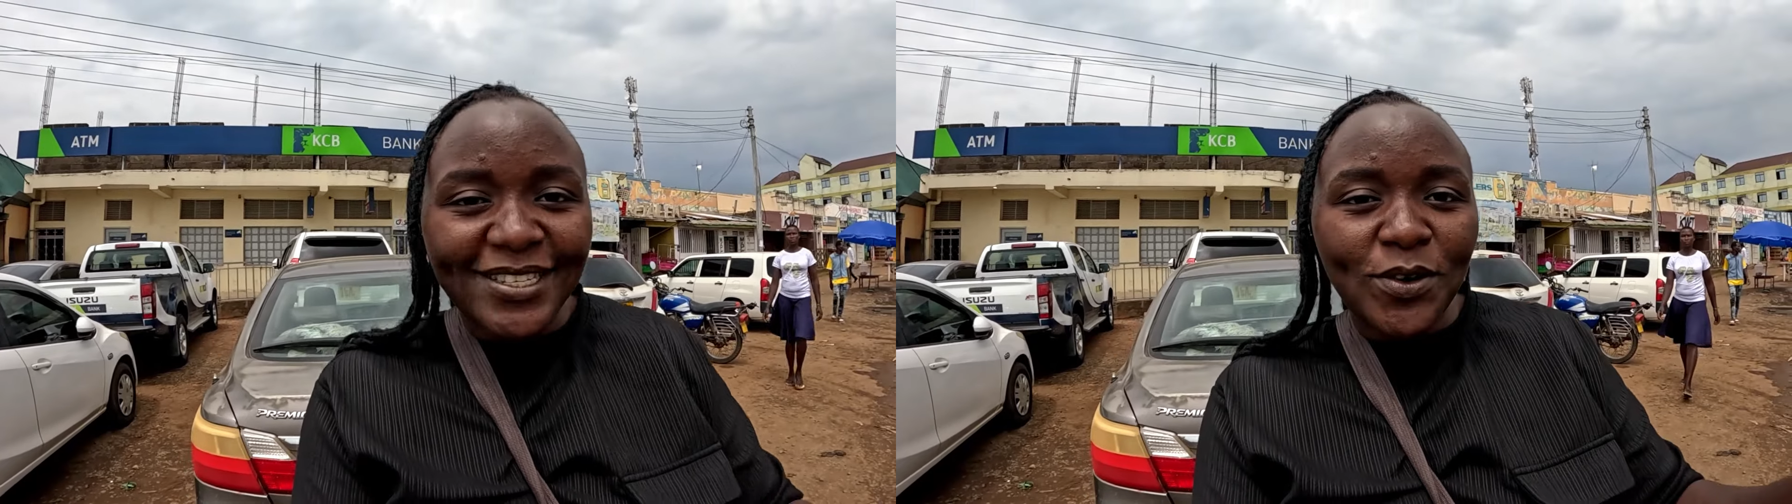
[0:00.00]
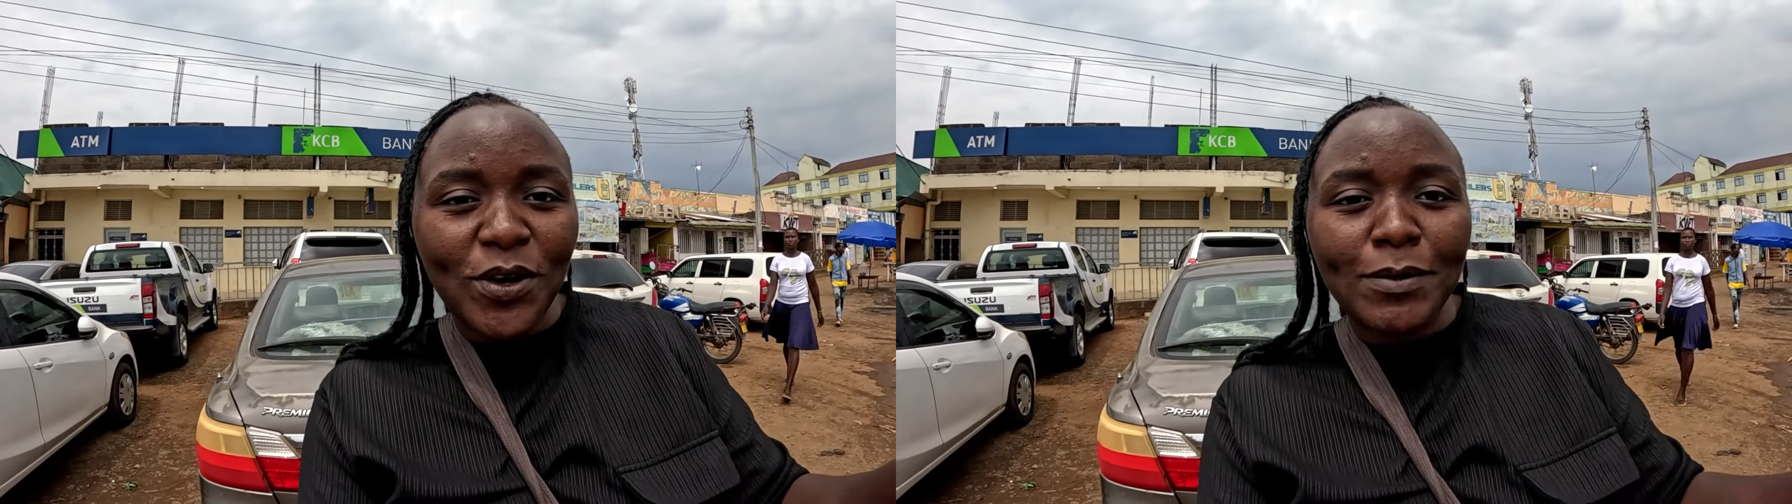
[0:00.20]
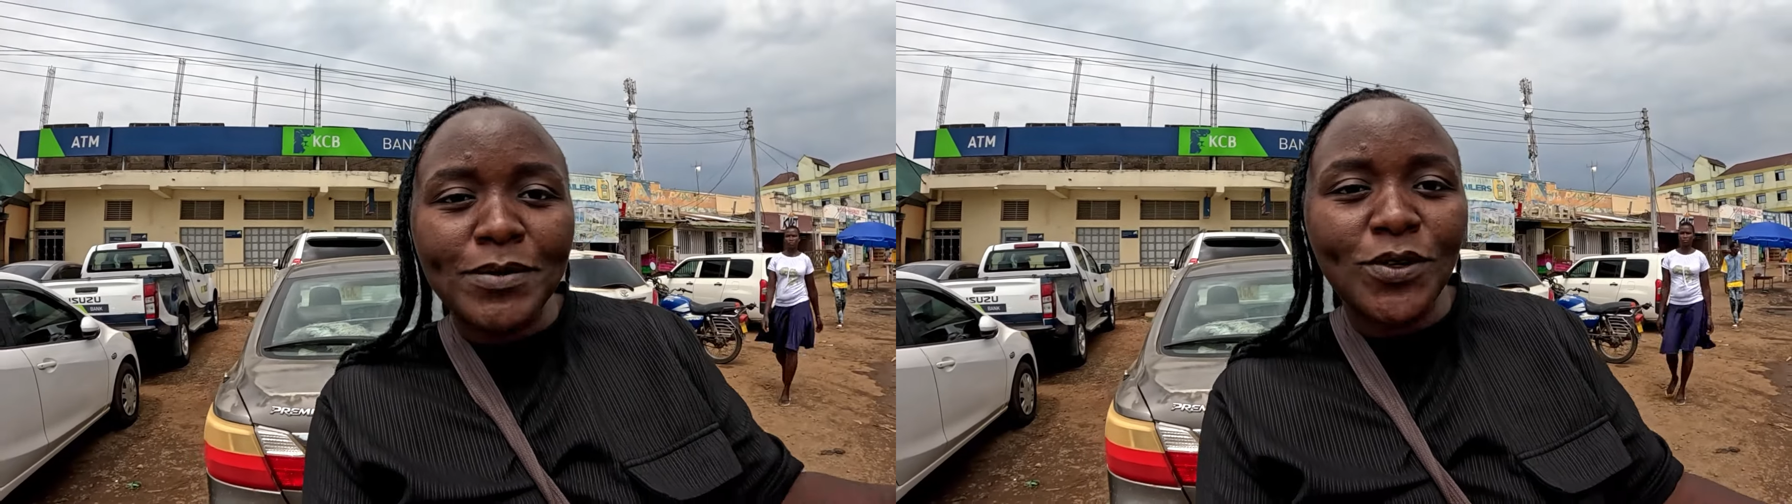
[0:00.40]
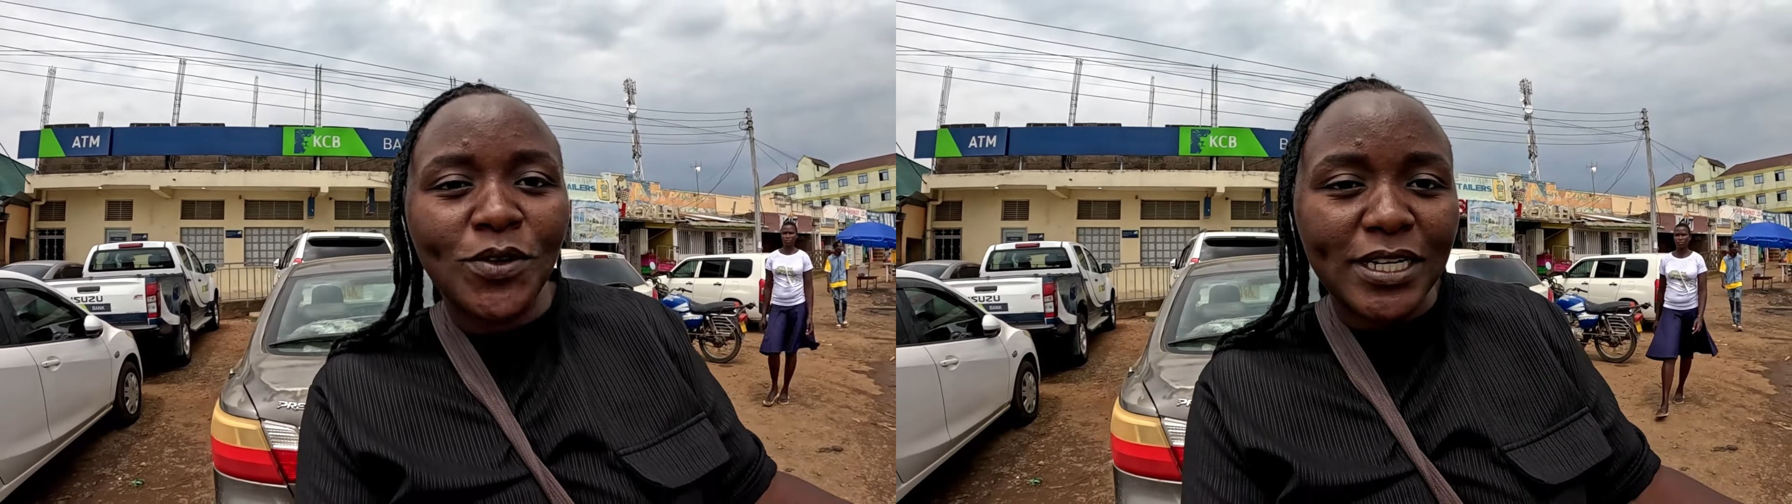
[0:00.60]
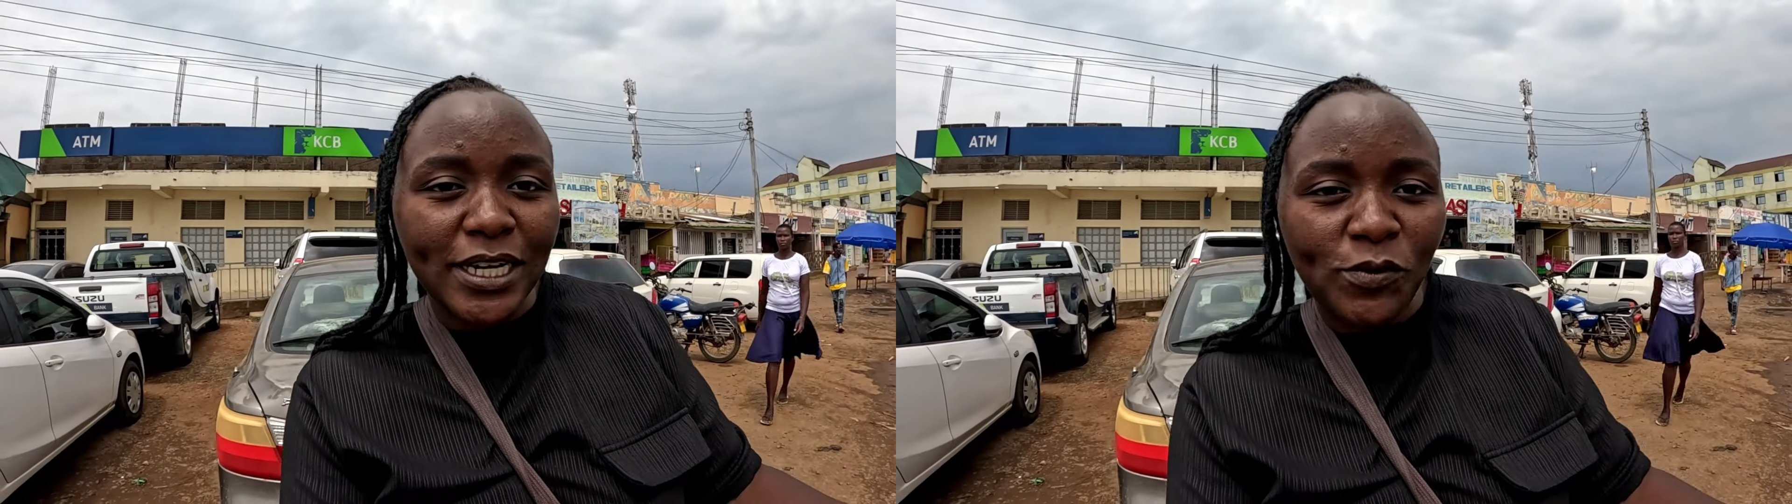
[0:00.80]
So I'm so
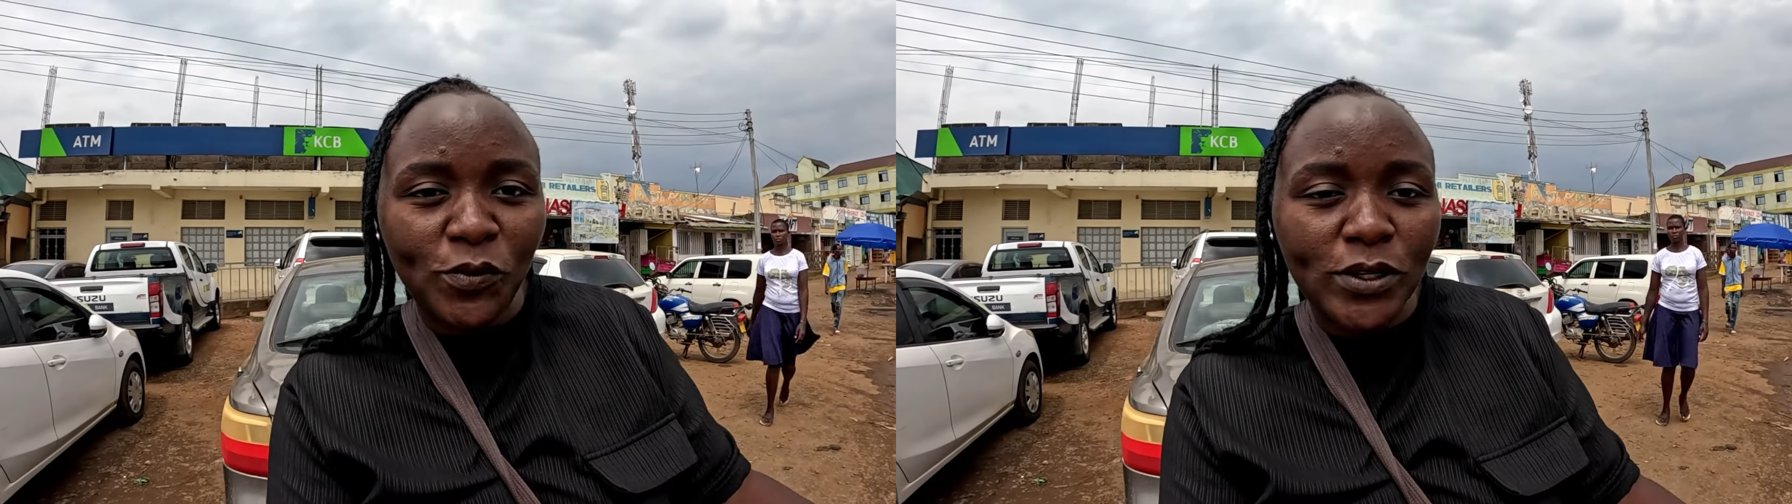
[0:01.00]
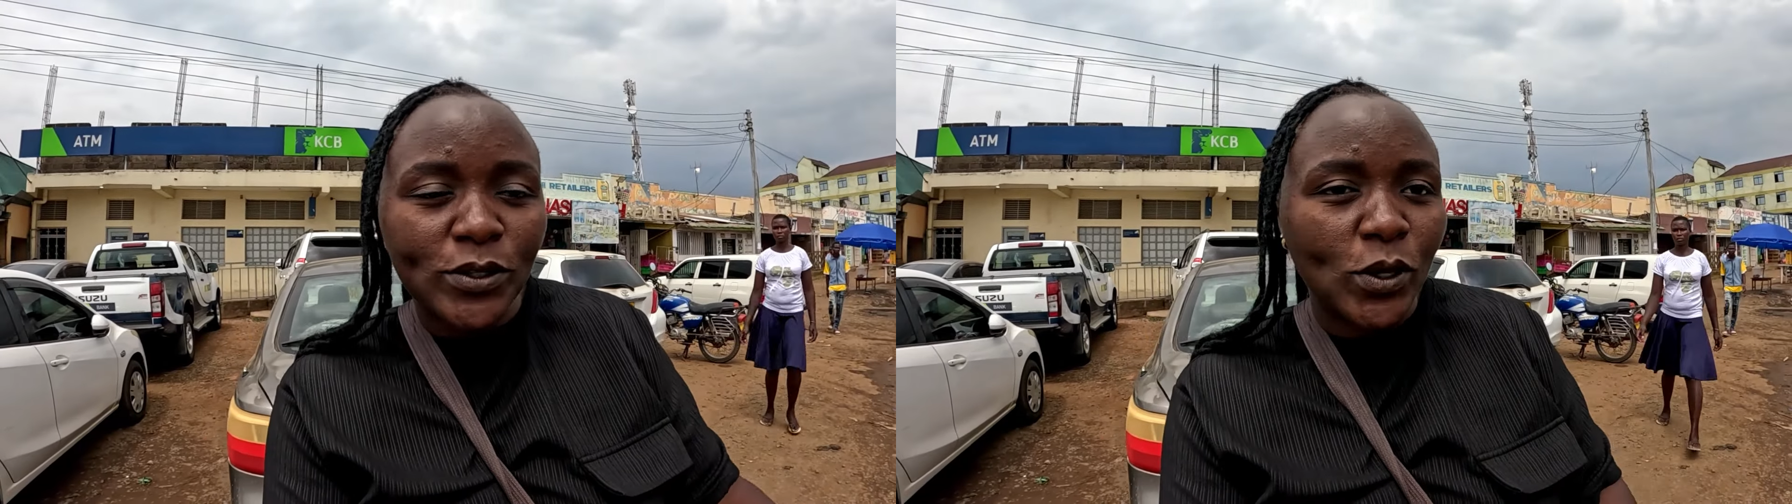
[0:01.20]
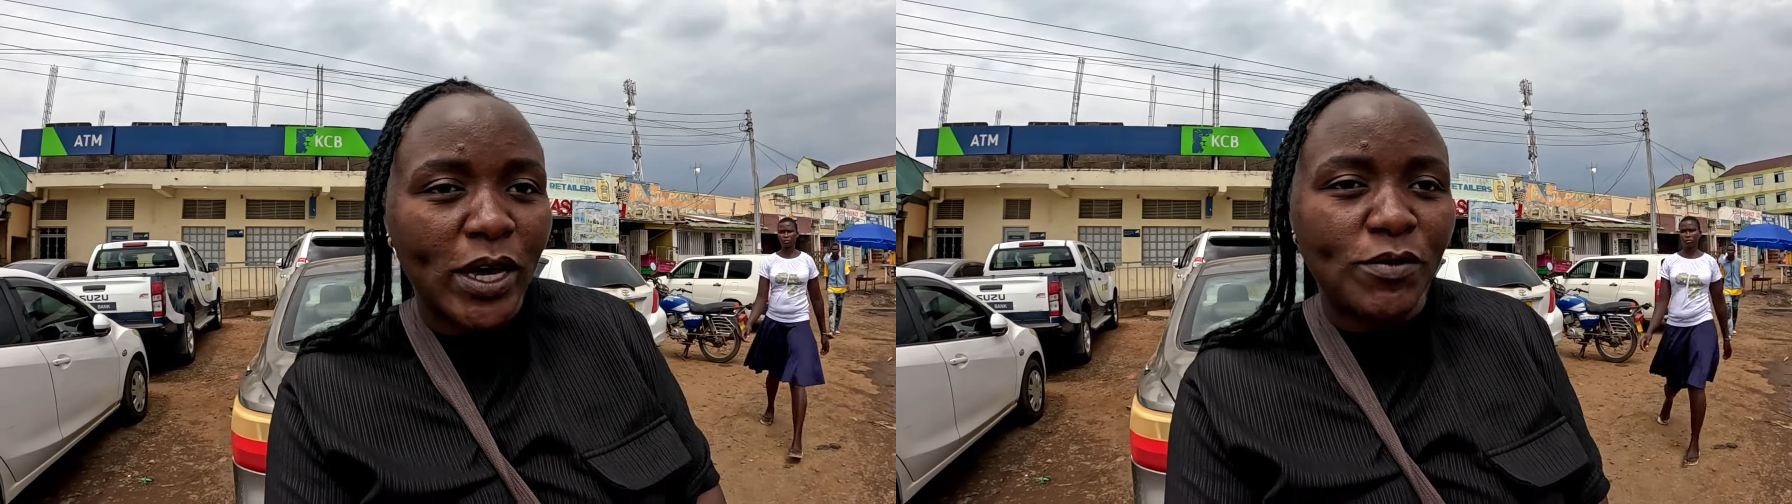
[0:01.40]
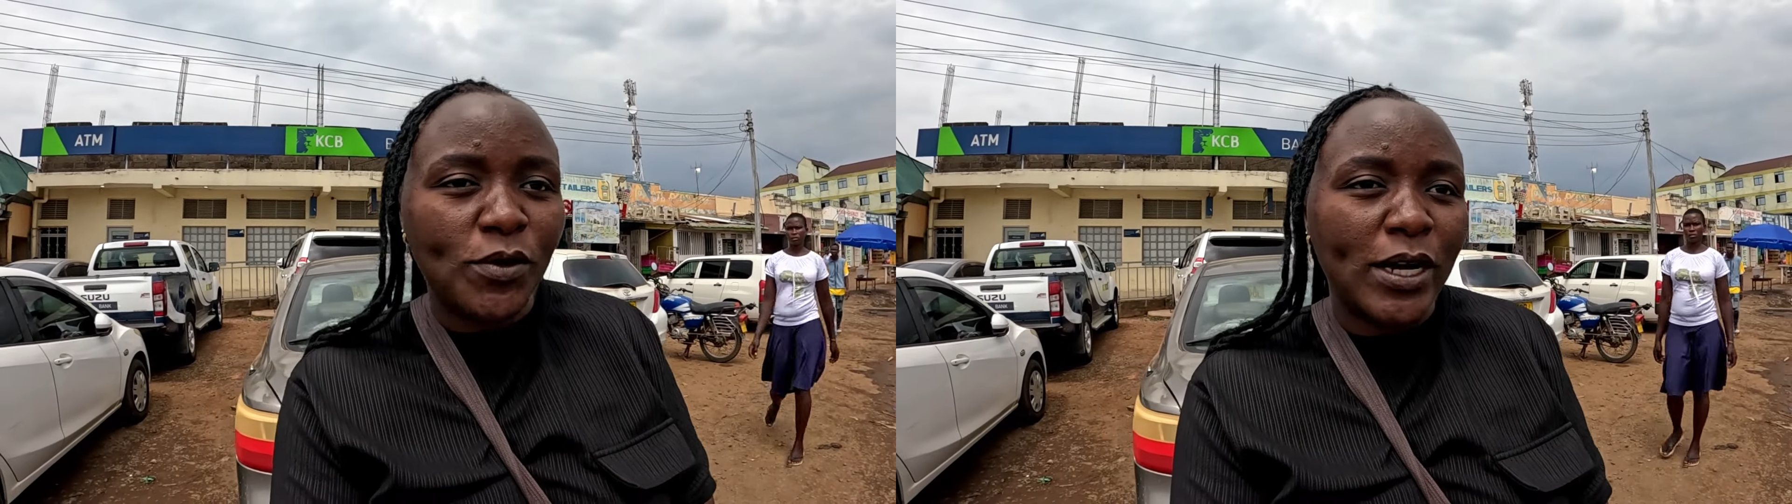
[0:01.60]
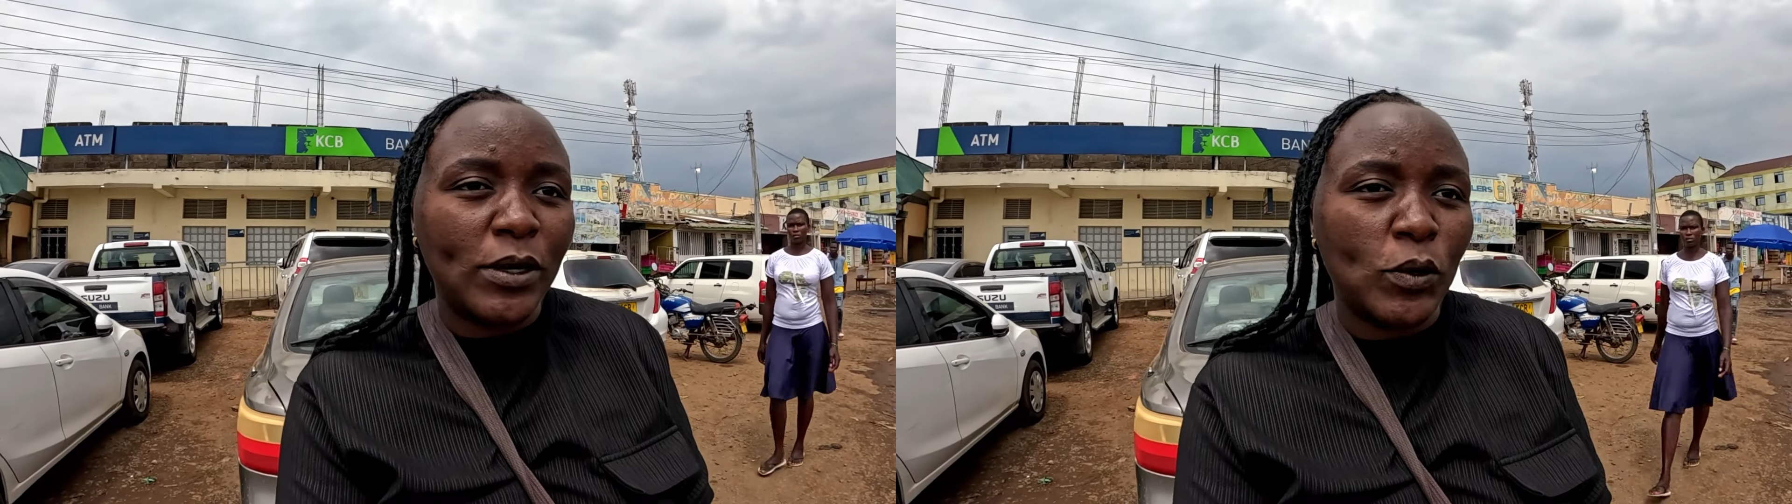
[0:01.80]
grateful to
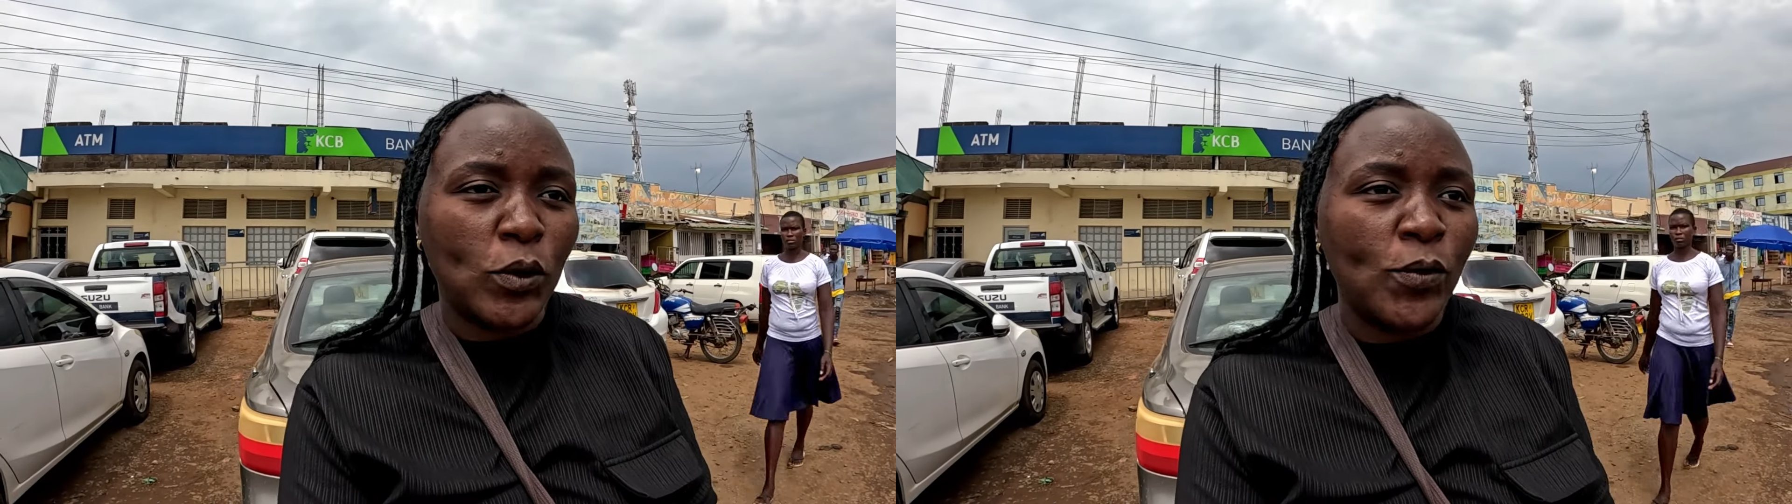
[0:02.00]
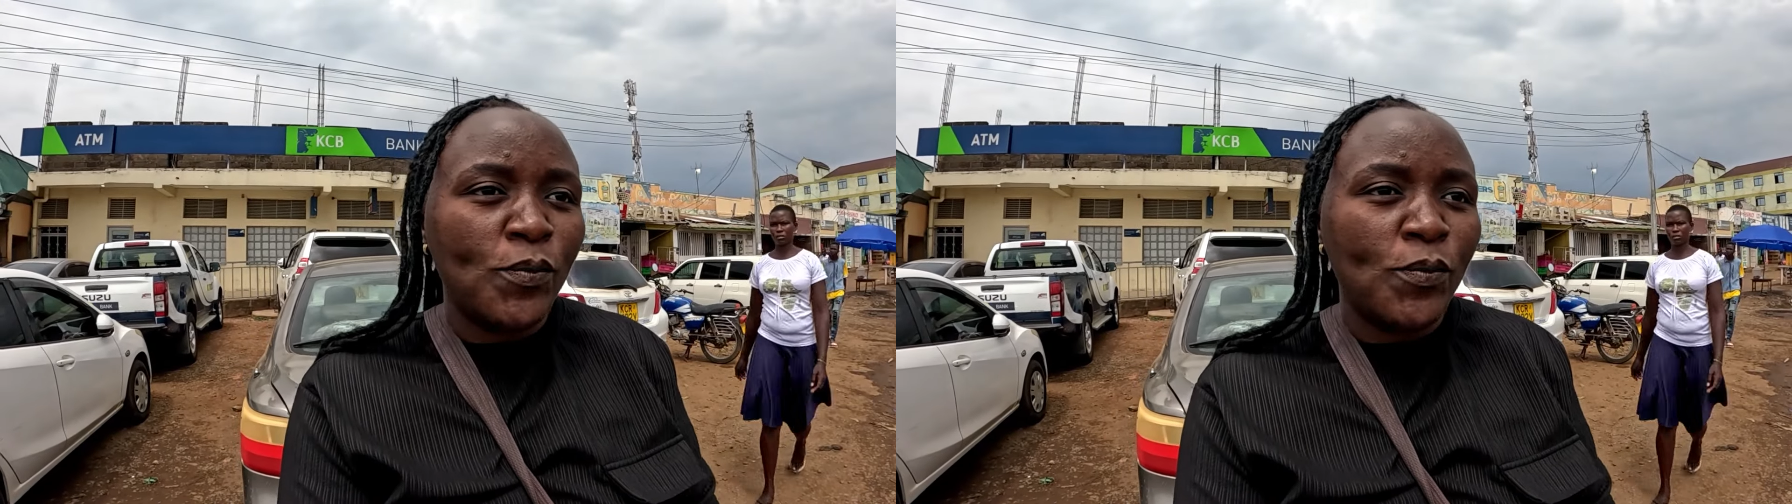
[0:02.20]
everyone who